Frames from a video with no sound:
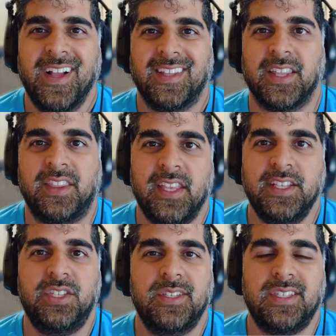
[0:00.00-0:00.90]
the
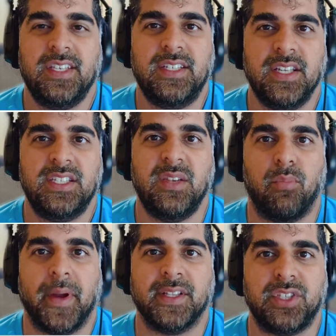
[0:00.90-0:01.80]
things you see DTC
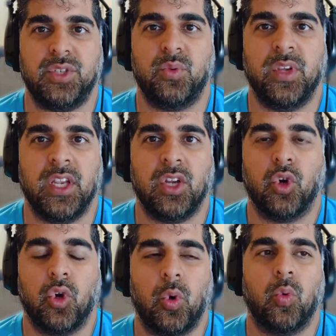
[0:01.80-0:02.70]
brands doing
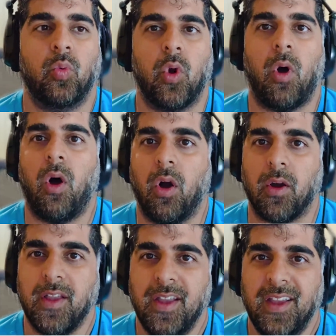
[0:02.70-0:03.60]
wrong
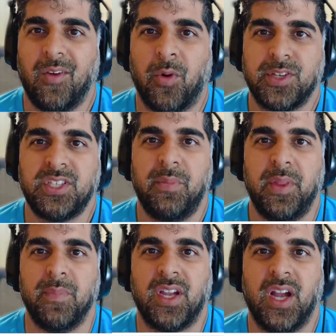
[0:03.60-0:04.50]
what are some of
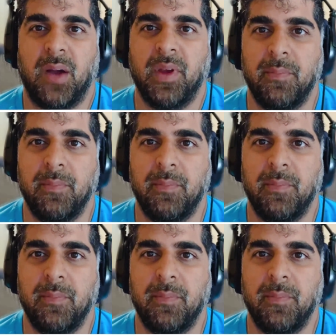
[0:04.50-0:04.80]
the common